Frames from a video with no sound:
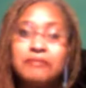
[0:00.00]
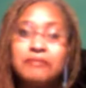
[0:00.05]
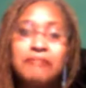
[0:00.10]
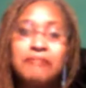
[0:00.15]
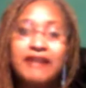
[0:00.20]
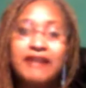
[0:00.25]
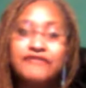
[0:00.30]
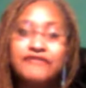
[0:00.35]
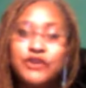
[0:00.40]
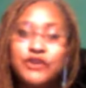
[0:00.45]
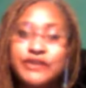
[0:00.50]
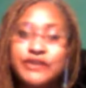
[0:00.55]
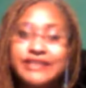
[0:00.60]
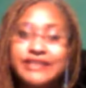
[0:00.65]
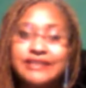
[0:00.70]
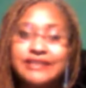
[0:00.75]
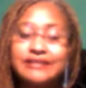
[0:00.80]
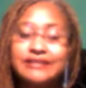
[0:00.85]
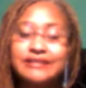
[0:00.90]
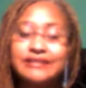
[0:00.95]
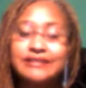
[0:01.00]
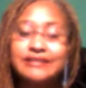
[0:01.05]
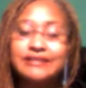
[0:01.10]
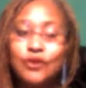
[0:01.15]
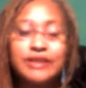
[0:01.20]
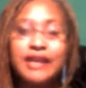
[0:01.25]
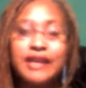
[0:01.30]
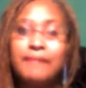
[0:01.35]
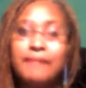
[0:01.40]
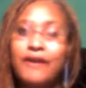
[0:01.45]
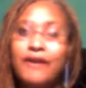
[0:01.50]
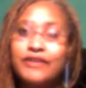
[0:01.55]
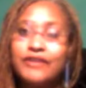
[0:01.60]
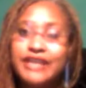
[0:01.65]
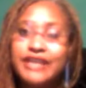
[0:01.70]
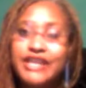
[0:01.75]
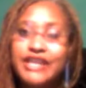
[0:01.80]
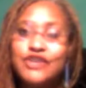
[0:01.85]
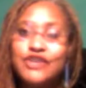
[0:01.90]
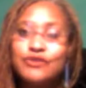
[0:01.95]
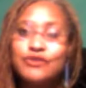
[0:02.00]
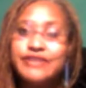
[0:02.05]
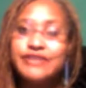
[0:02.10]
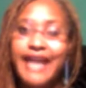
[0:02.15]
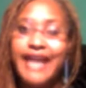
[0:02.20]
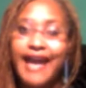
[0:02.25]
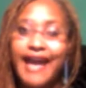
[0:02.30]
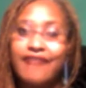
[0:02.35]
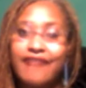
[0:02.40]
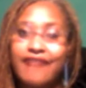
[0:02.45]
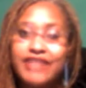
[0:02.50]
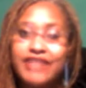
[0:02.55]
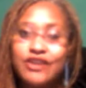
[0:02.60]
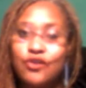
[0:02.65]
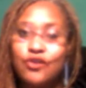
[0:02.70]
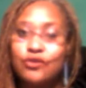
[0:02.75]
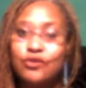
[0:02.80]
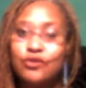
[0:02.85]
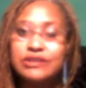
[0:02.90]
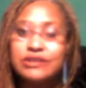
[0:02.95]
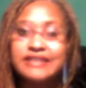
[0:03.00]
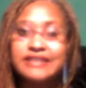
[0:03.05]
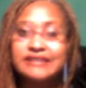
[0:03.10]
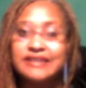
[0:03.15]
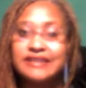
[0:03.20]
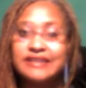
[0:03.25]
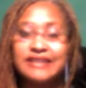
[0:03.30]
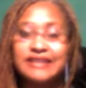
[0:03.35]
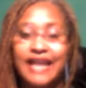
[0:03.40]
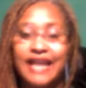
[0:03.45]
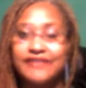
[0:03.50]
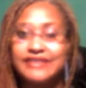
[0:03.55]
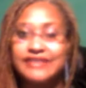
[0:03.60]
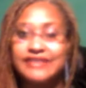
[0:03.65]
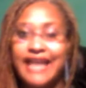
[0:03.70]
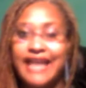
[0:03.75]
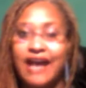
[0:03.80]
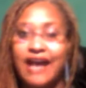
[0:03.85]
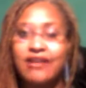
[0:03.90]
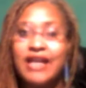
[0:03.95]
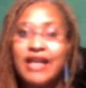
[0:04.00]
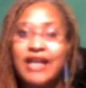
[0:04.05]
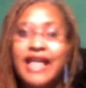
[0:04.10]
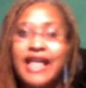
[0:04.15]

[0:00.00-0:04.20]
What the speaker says: My focus is solely about getting you to have that holistic lifestyle,